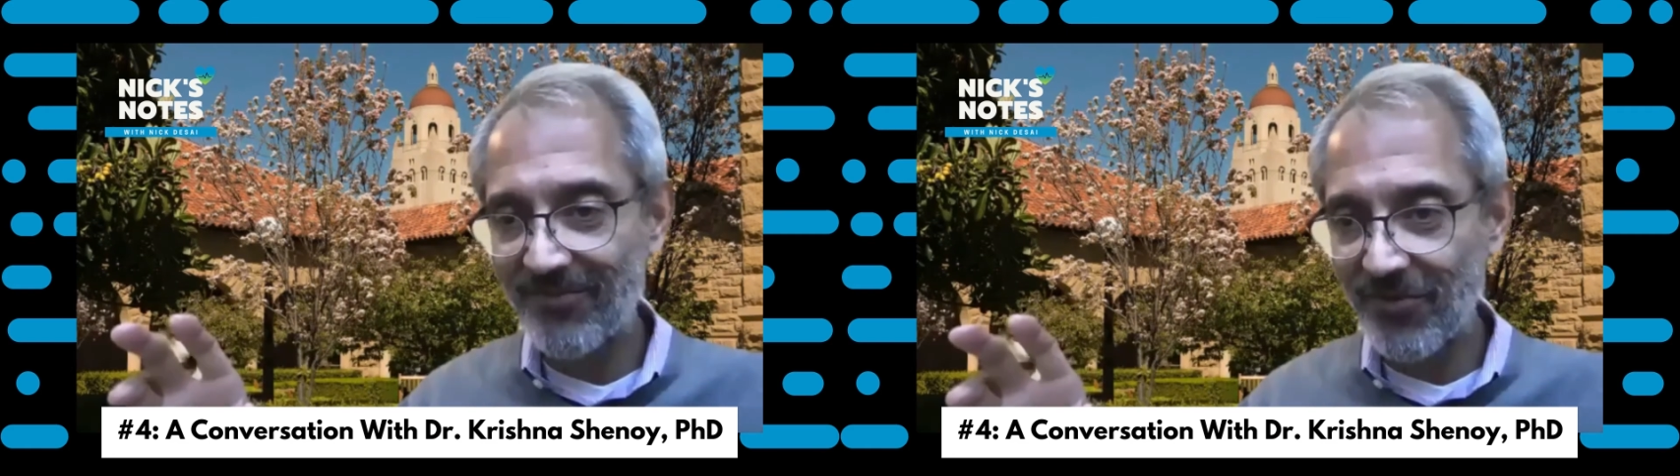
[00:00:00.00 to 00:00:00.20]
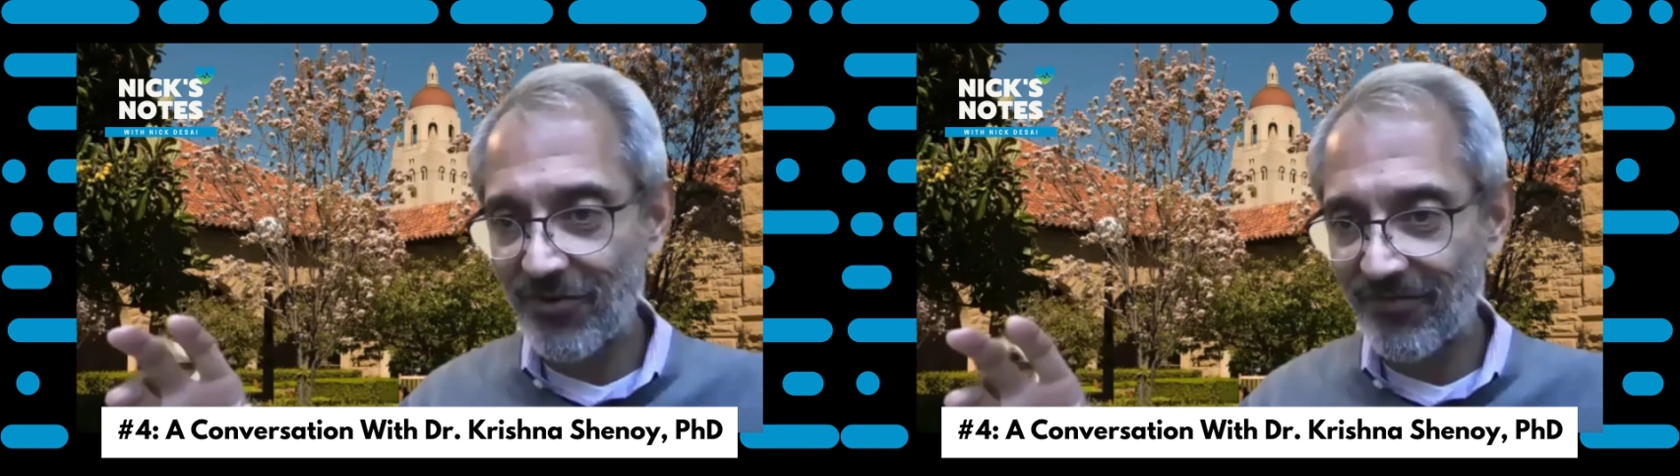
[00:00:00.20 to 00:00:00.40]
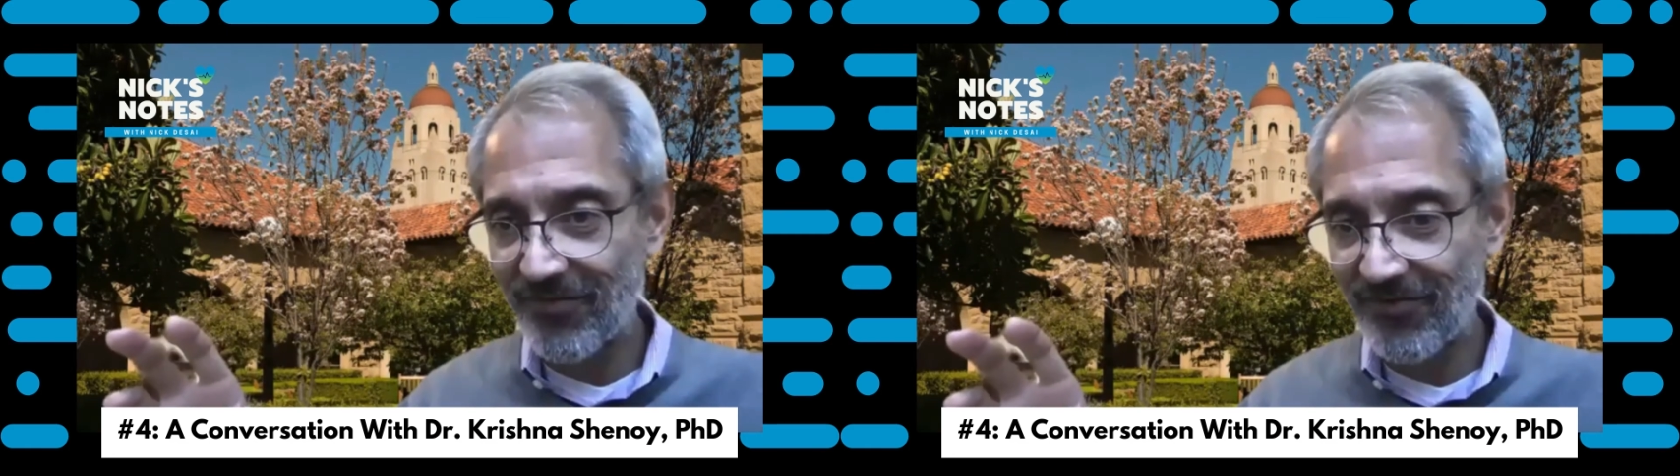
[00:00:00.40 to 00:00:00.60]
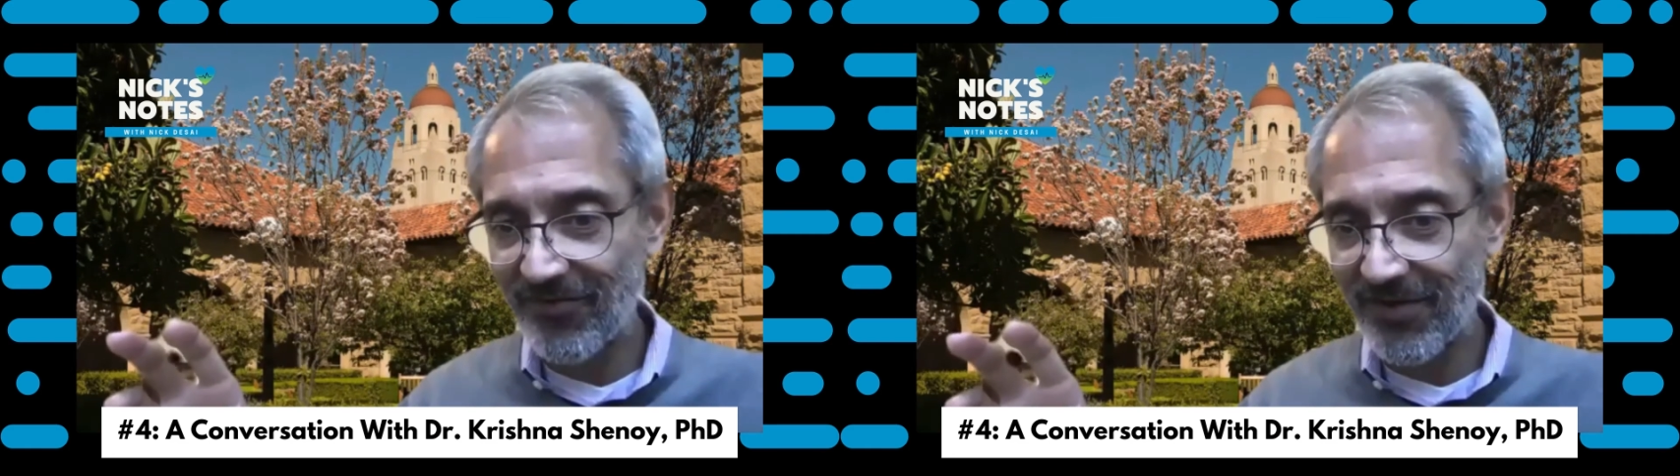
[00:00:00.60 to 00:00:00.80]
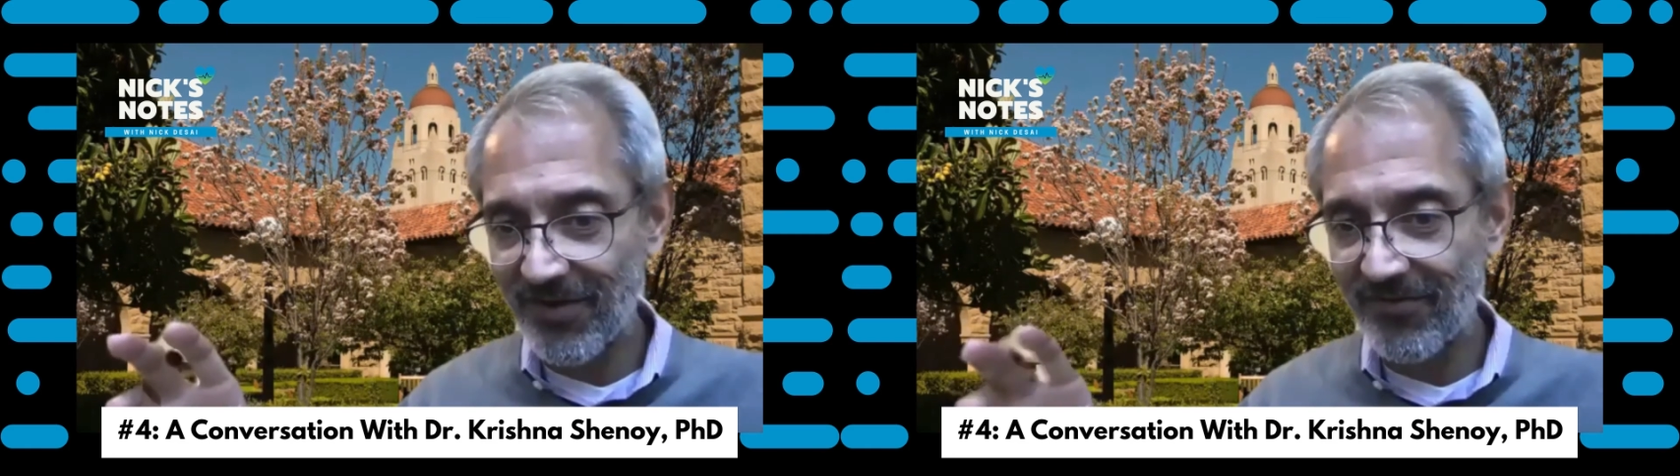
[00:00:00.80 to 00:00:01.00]

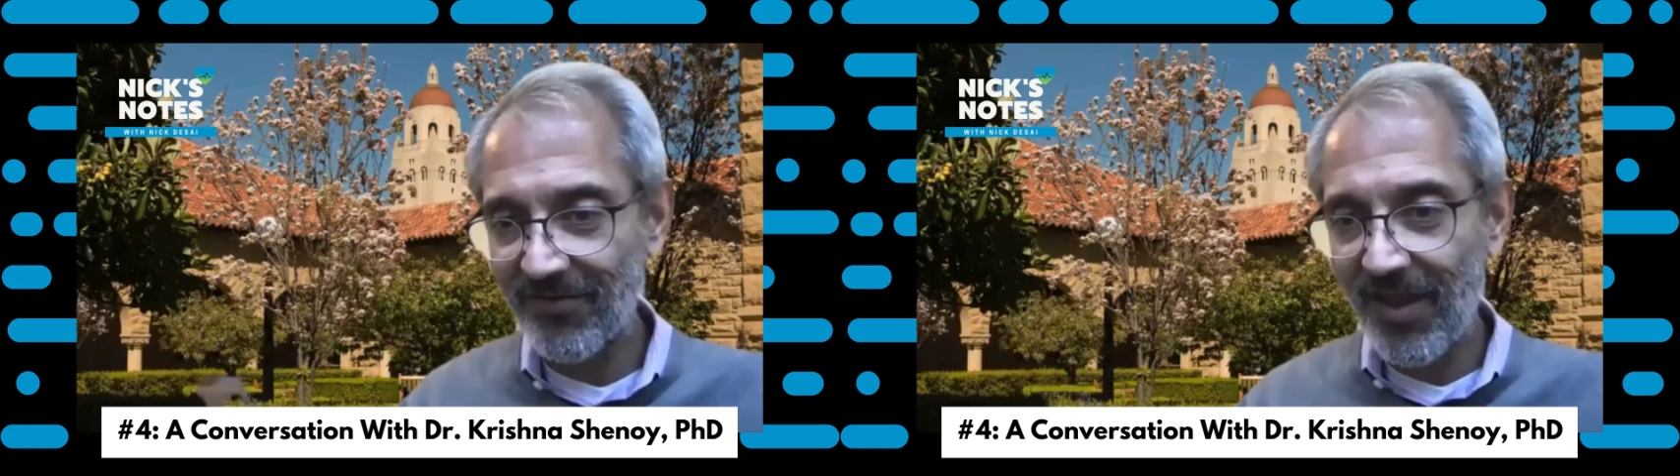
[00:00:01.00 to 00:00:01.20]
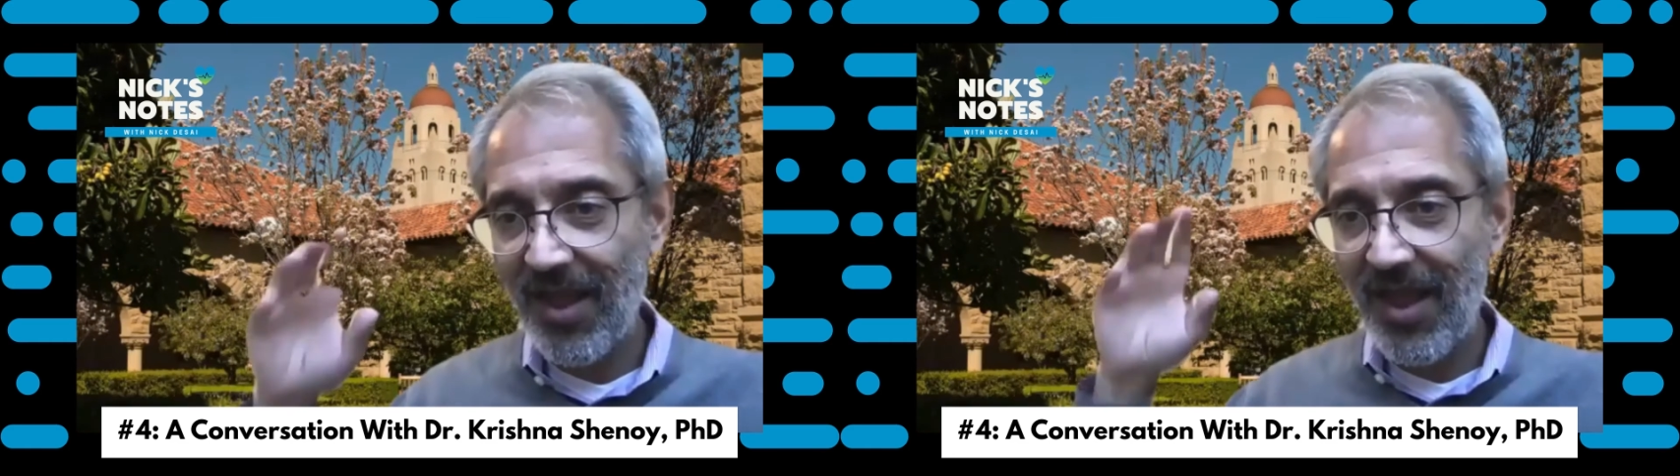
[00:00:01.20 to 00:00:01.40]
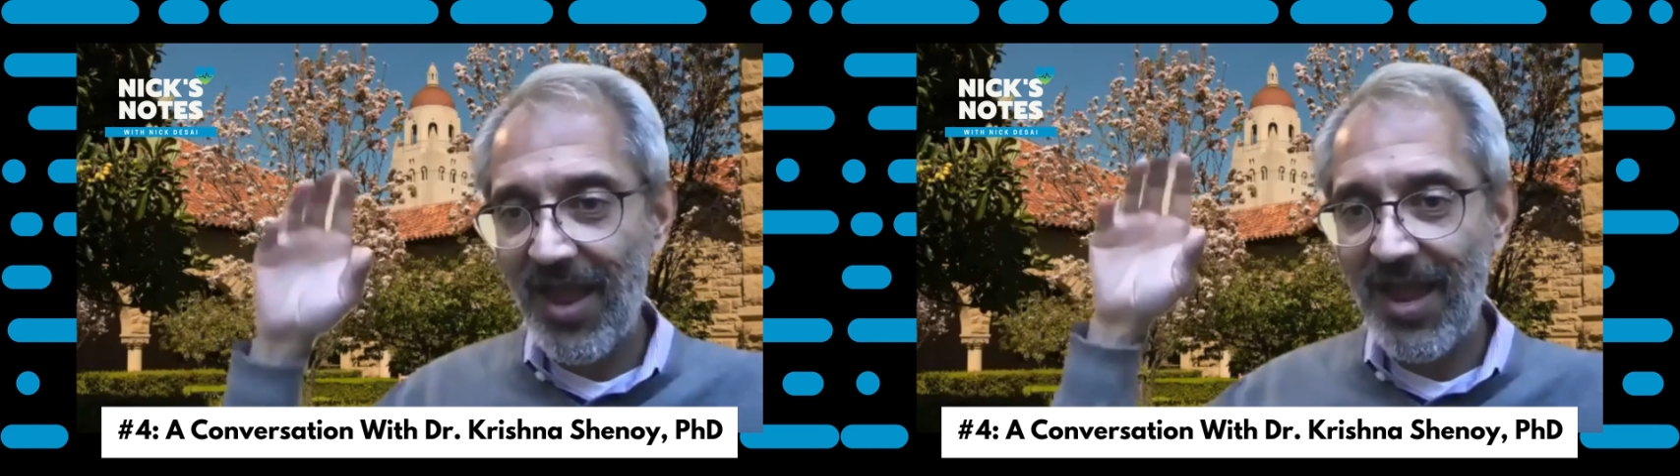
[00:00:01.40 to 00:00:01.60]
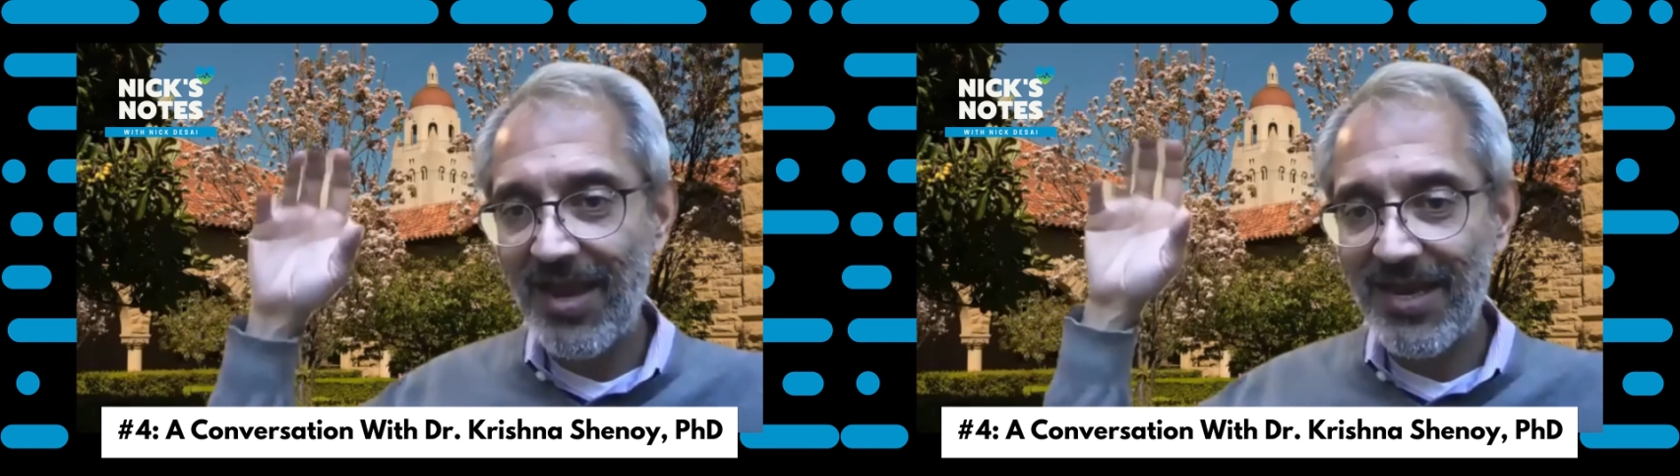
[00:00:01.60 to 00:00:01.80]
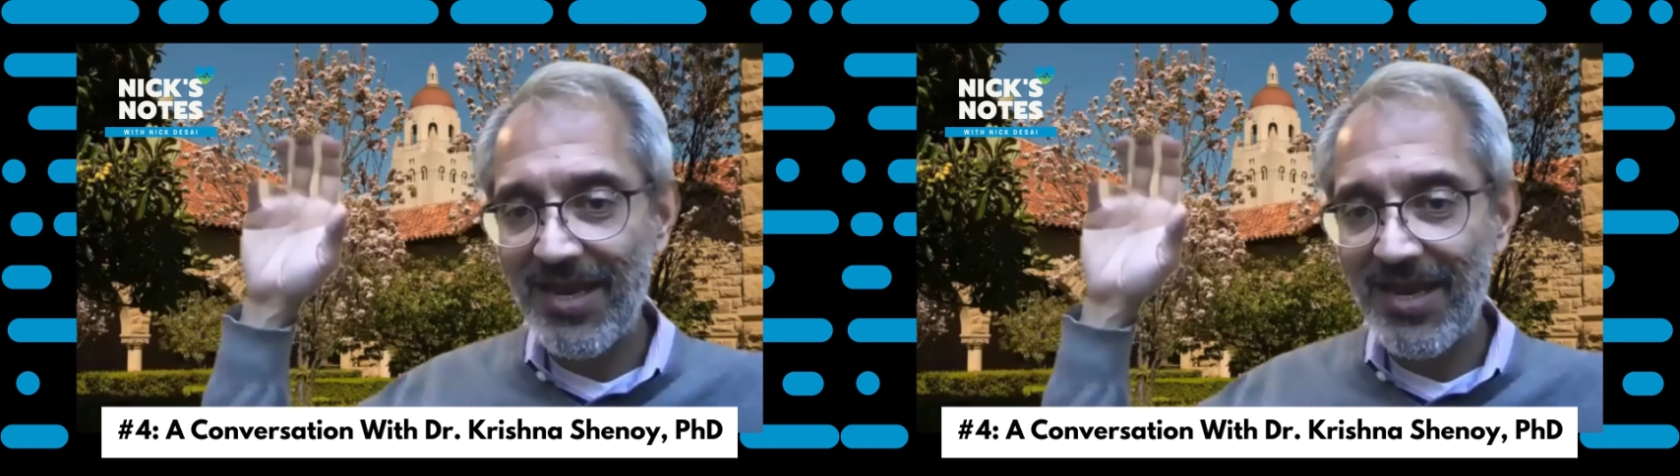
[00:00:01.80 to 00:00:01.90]
universities and